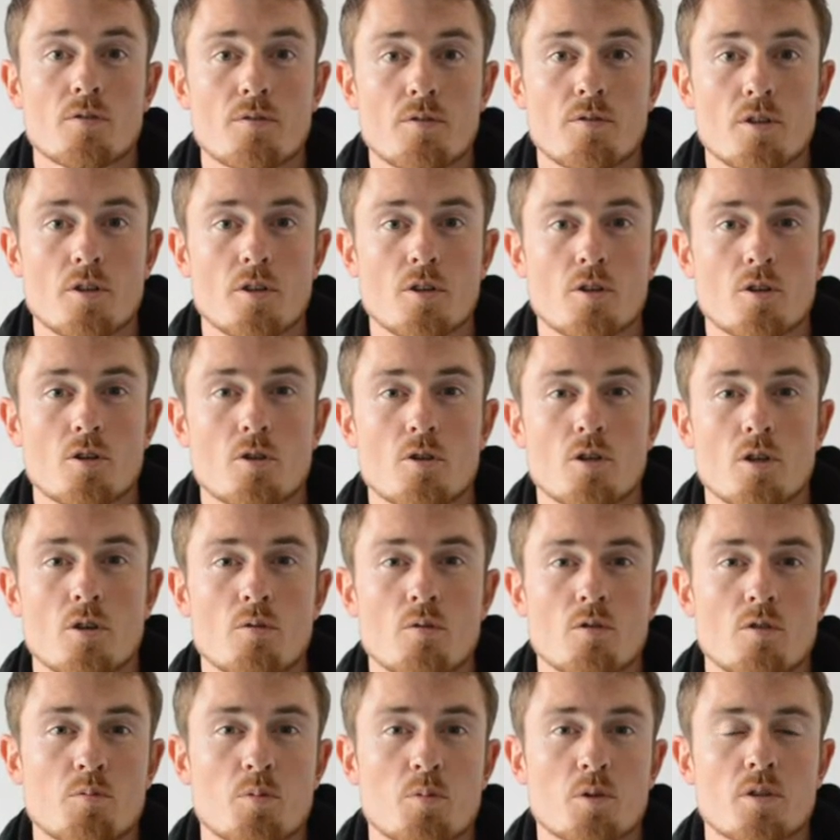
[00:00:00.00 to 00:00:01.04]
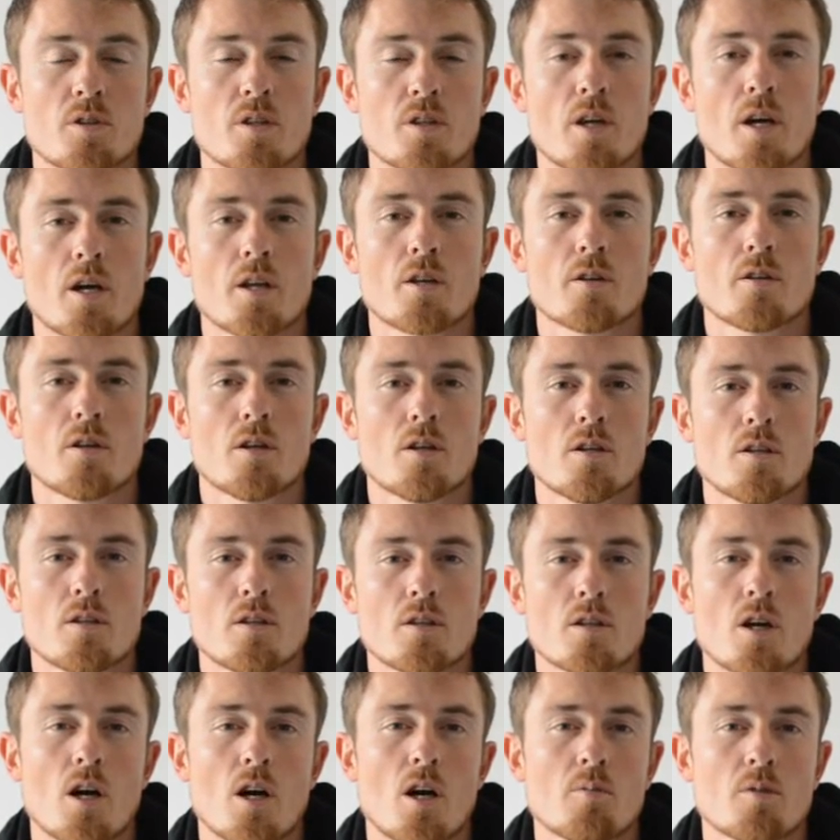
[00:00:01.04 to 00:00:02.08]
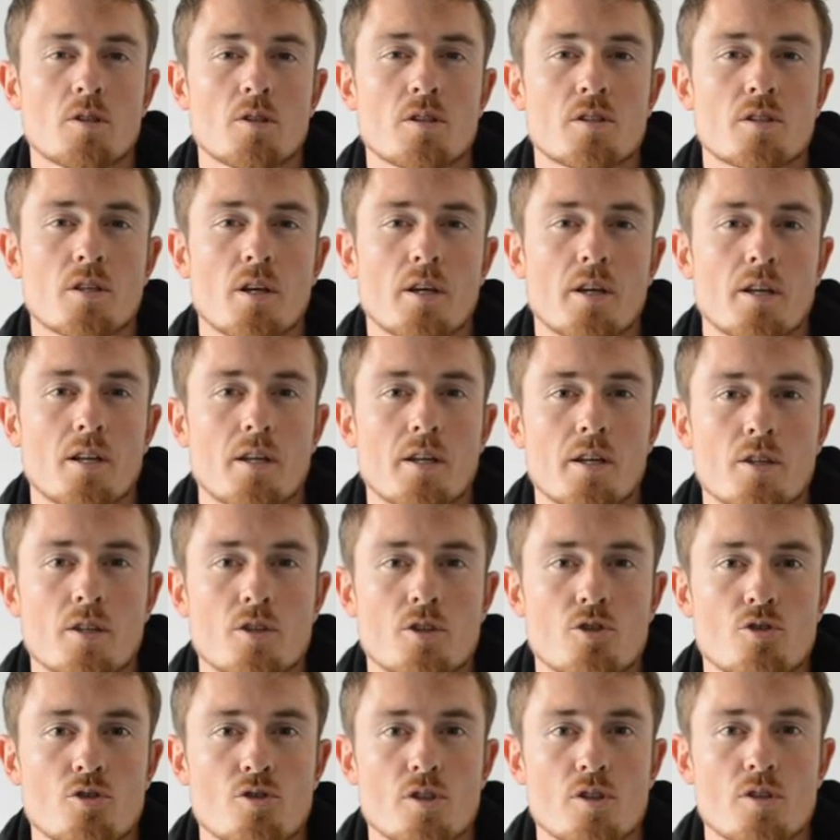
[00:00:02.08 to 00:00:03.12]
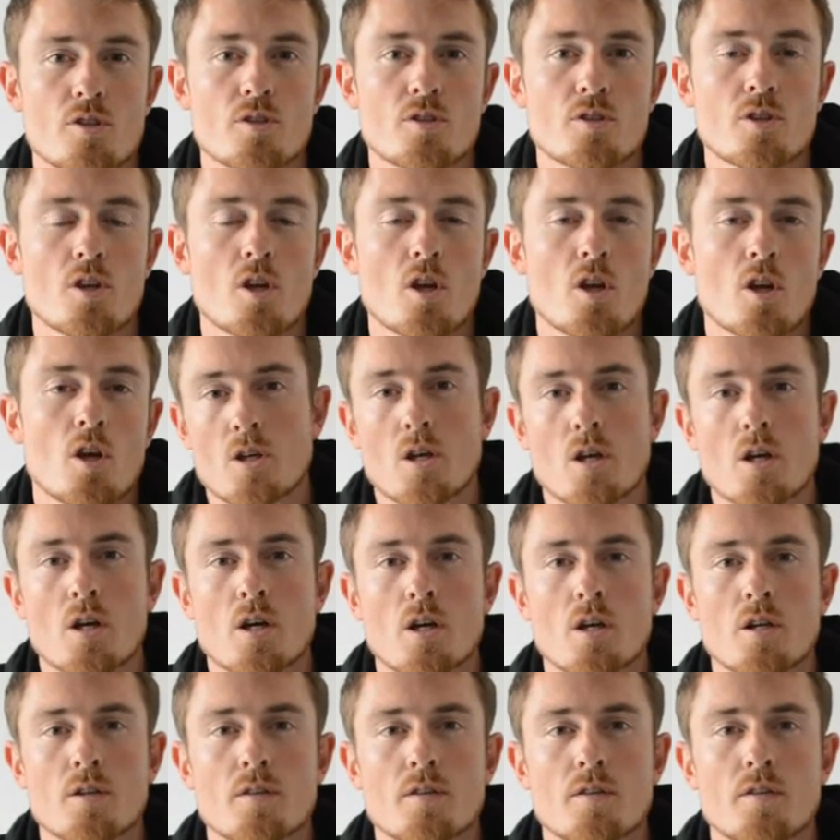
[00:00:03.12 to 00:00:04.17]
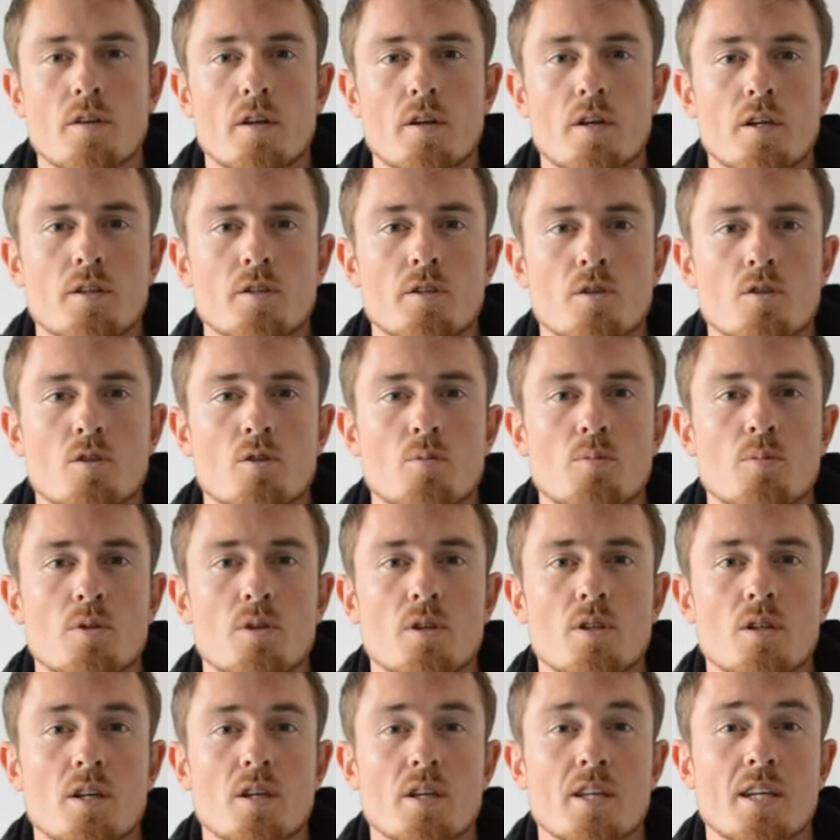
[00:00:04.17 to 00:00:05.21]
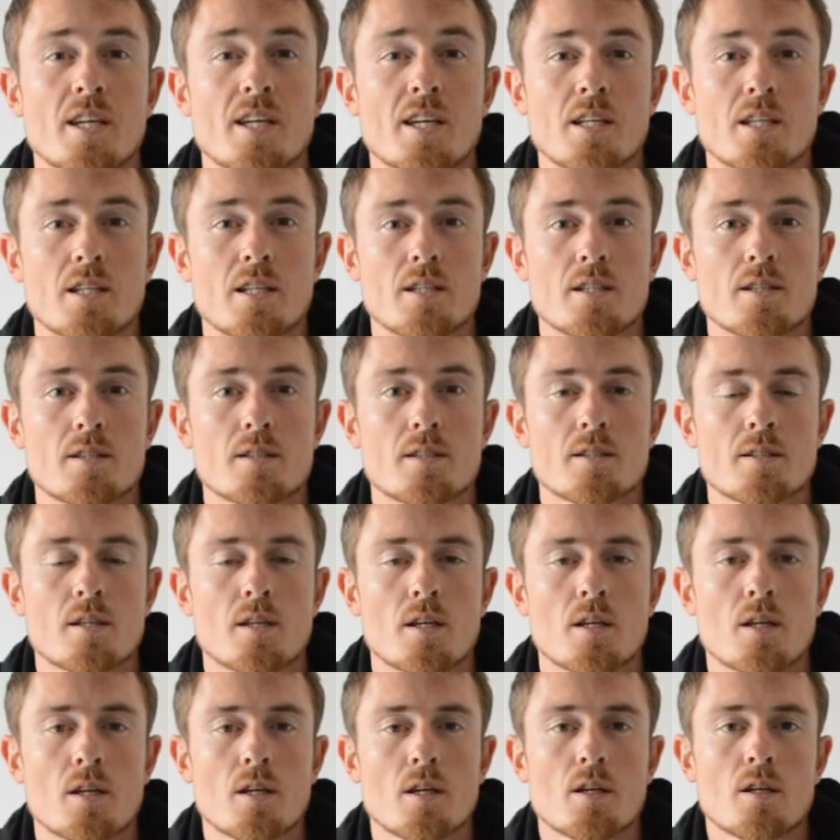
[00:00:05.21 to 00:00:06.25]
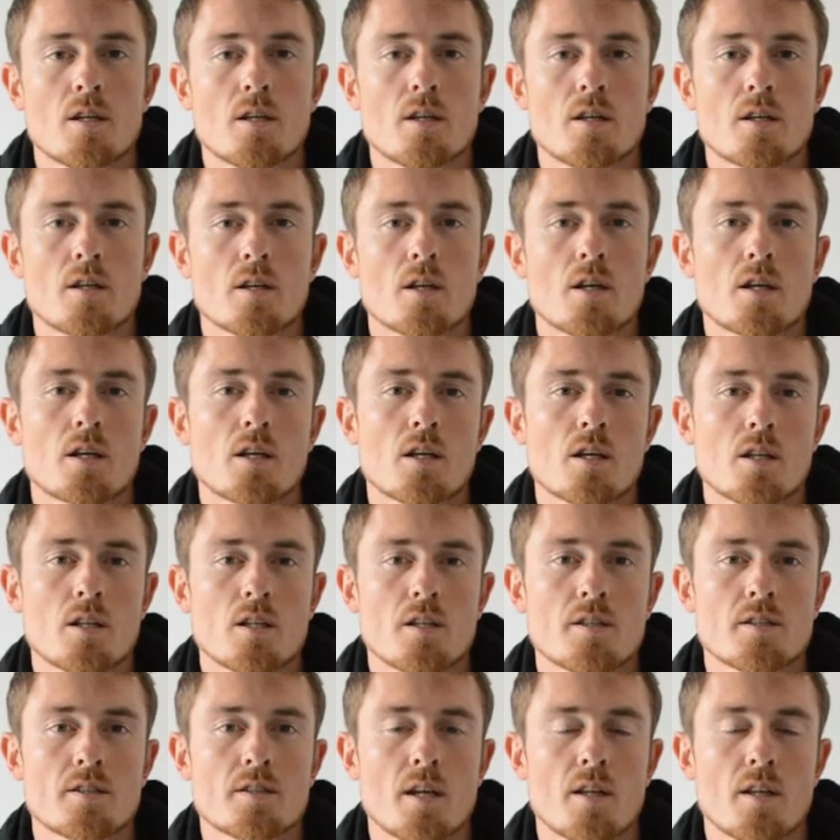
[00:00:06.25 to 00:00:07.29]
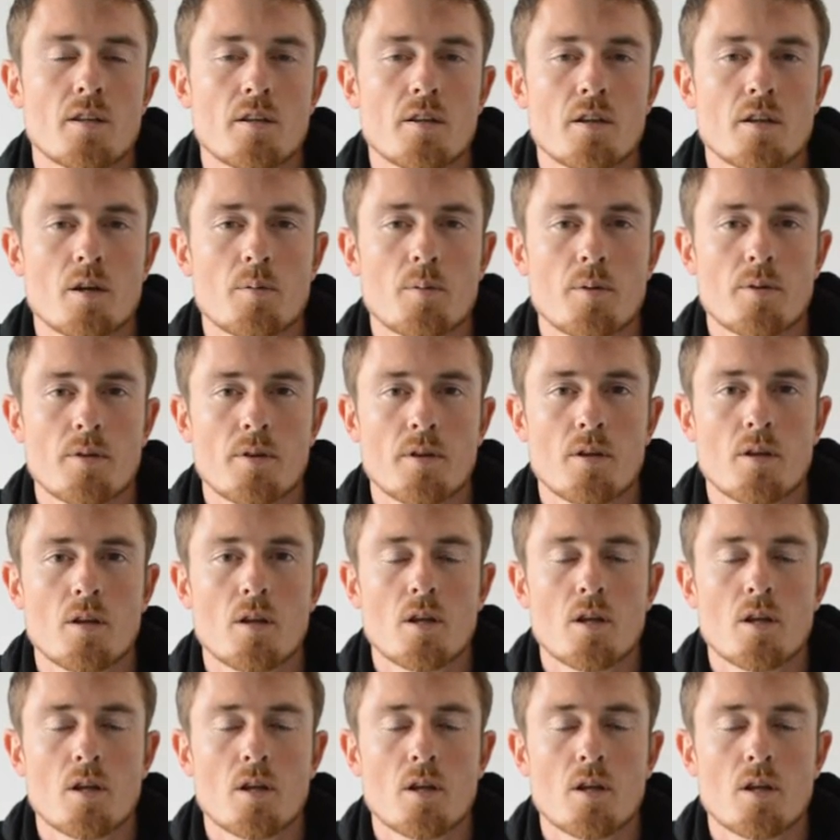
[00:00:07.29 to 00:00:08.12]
video that we've put together on common cycling injuries, and today it's going to be Achilles tendinopathy.